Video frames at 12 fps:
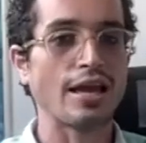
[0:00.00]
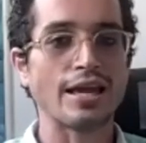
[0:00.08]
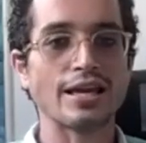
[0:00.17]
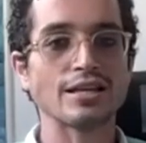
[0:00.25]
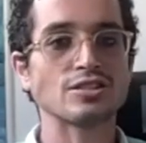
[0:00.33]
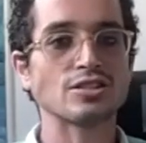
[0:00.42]

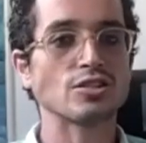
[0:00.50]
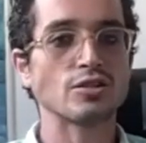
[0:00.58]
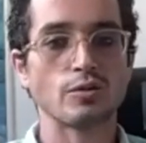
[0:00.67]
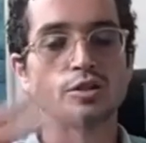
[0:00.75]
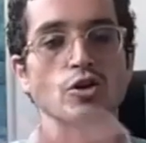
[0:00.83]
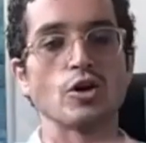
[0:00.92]
it's
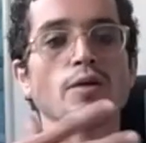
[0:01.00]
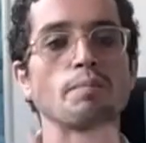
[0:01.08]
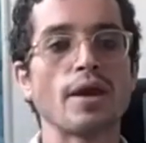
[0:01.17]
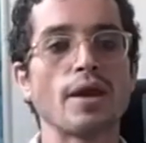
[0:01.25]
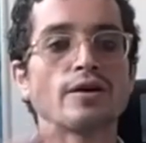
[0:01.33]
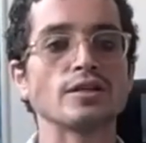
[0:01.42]
your
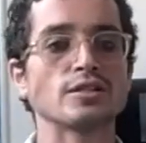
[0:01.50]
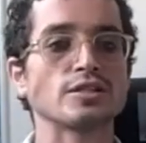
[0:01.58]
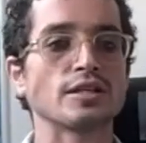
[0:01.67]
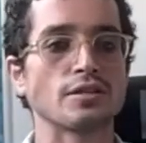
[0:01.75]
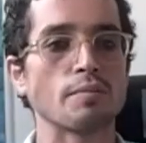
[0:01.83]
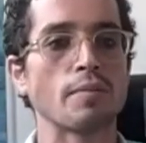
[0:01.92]
merits
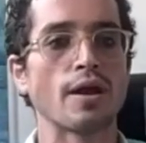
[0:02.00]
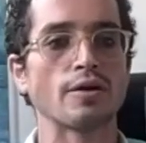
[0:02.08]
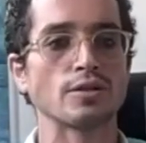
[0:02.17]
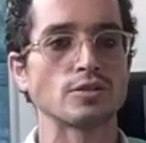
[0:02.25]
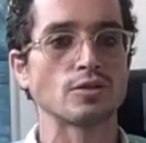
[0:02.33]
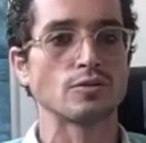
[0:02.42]
and
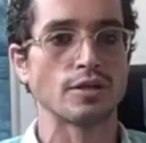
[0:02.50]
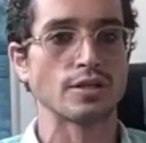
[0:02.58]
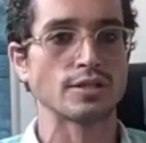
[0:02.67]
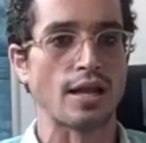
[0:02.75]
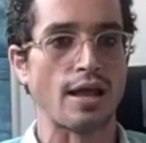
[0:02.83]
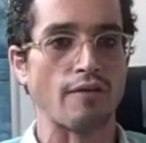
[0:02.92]
demerits on
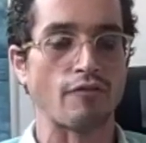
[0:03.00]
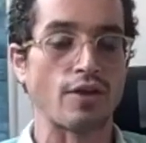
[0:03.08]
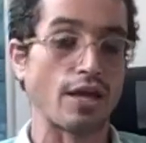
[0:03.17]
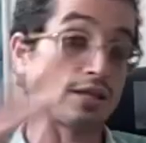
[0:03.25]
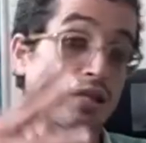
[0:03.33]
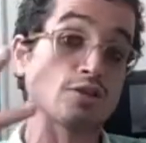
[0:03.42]
this life,
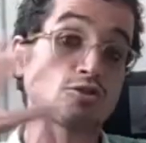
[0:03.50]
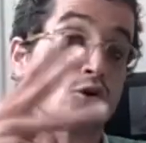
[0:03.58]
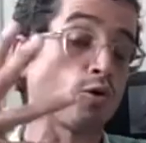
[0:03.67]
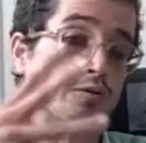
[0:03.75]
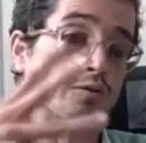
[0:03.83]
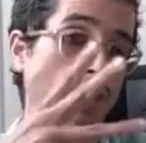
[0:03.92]
and they
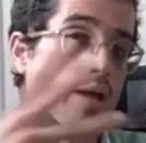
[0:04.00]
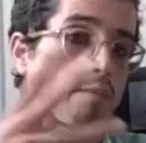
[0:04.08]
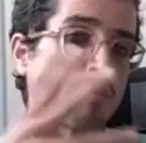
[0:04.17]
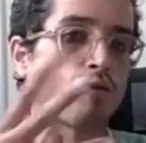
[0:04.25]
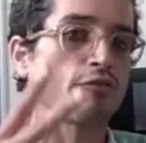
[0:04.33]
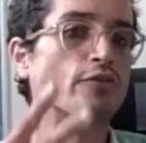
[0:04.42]
do they
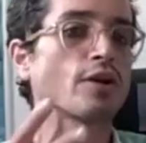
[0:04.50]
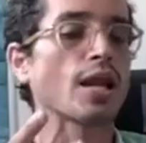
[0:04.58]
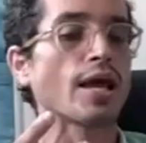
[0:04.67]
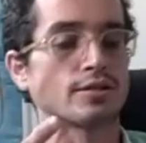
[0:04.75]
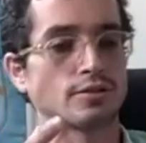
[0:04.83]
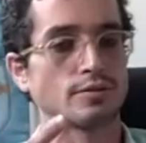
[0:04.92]
both
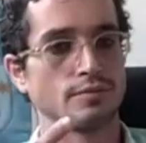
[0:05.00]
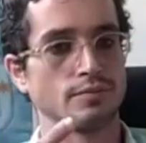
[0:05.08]
relate.